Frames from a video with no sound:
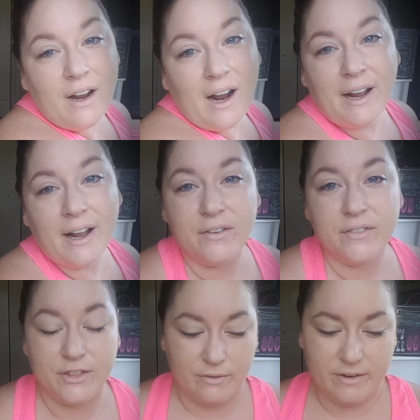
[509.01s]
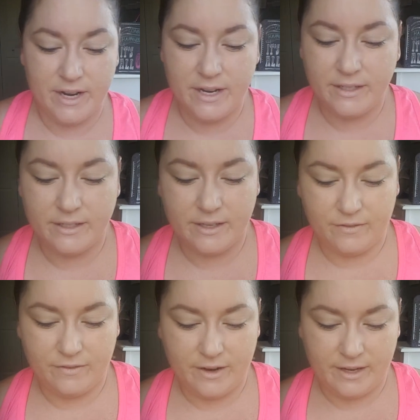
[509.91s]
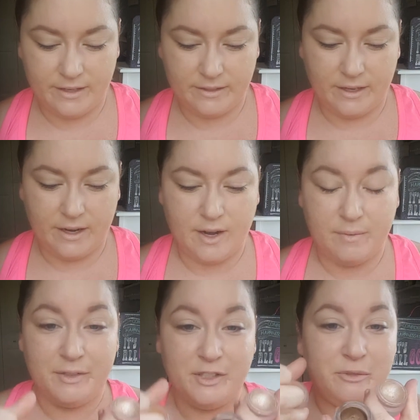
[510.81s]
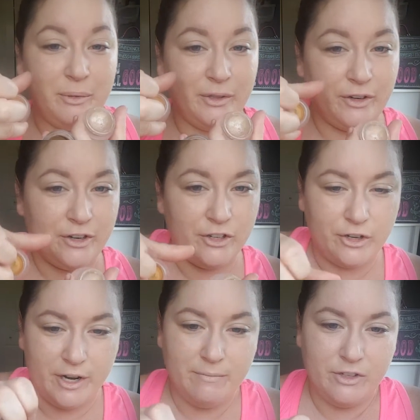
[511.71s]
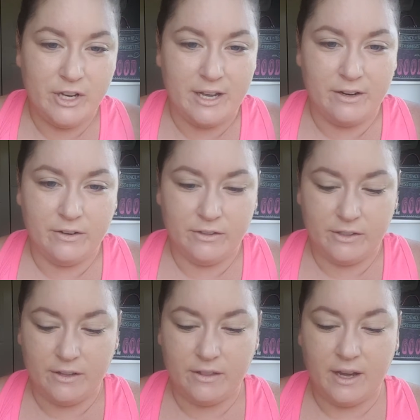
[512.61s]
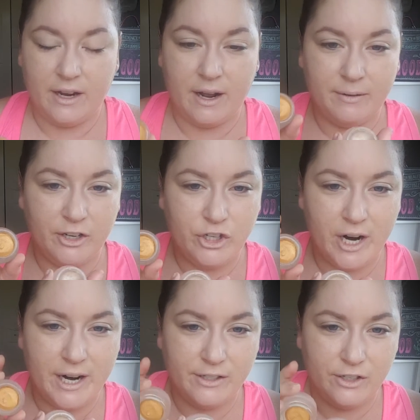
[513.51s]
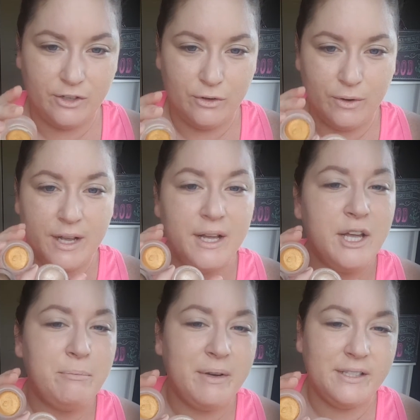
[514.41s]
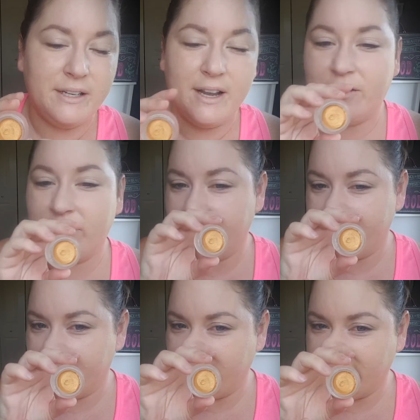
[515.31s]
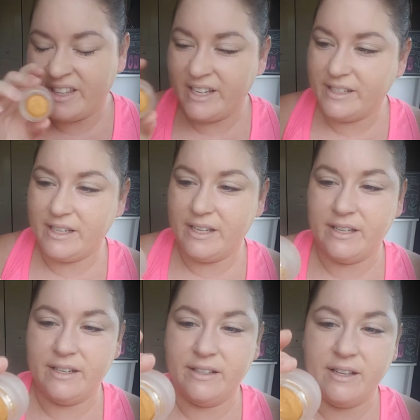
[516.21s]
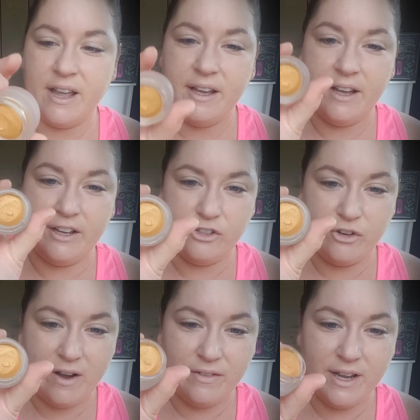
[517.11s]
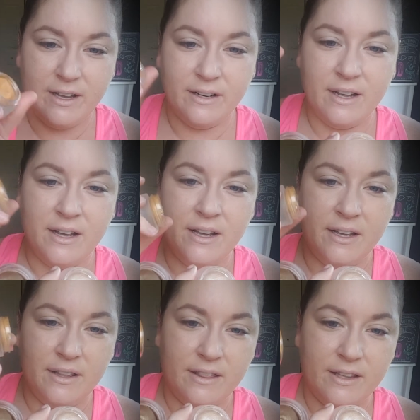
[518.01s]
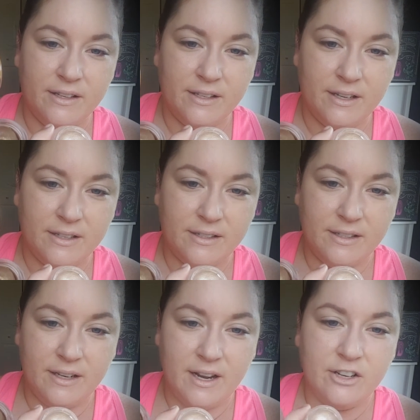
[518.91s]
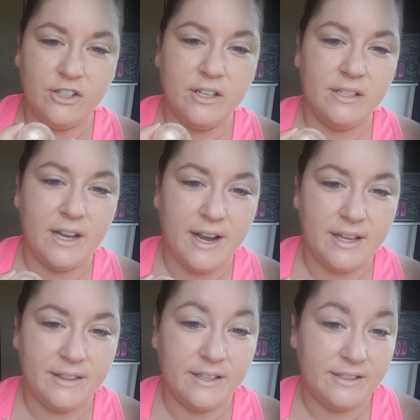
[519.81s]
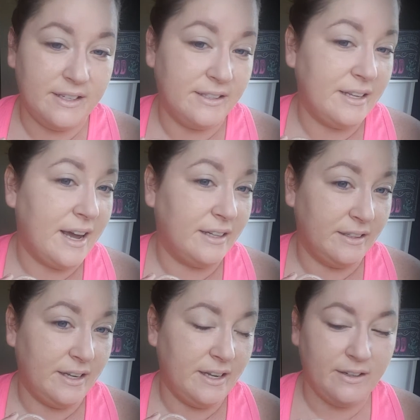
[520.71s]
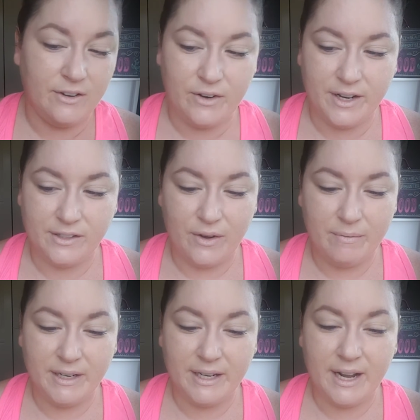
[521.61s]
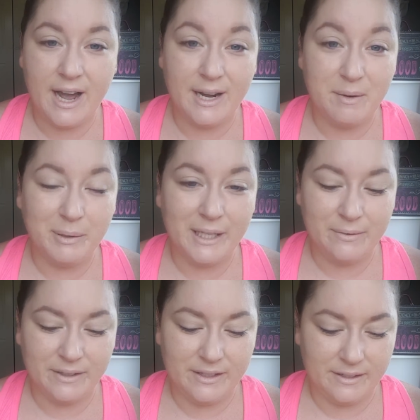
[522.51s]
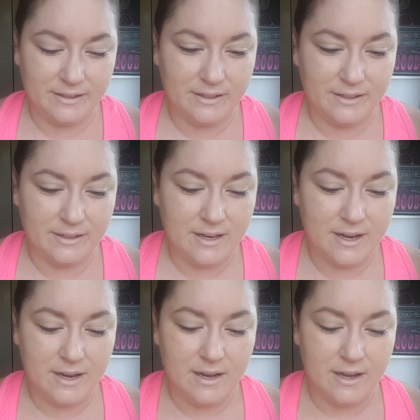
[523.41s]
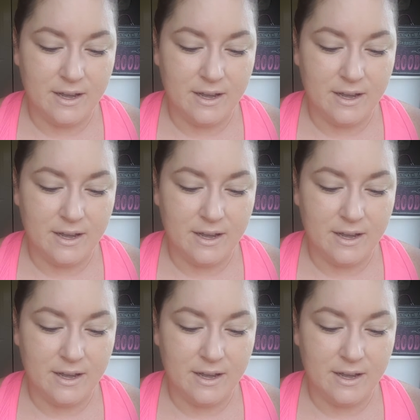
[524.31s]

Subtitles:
I have 3 different splurge cream shadows that I'm going to try to mix together here. So this is Extravagant, this is Tenacious, and this is Elegant. Alright, so I'm going to kind of play with this to see